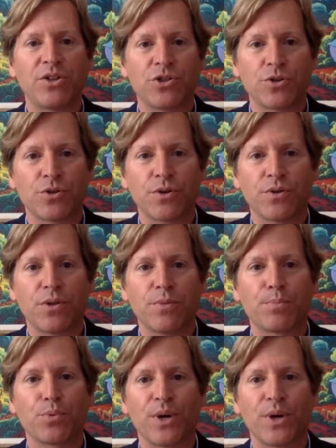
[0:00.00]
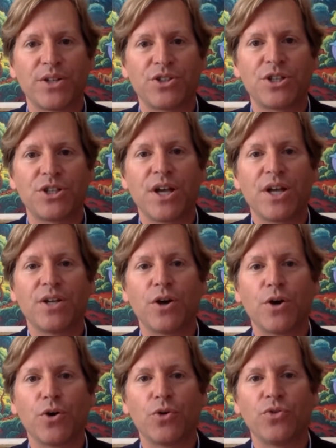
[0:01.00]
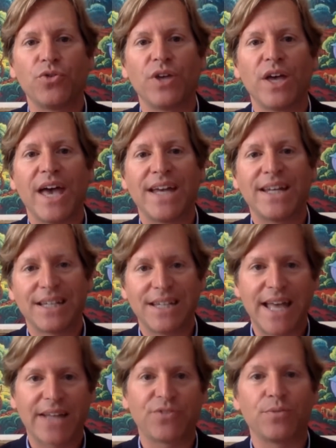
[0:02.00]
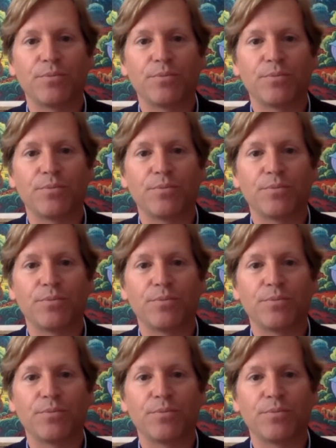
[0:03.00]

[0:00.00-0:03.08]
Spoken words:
sure the bridge goes and connects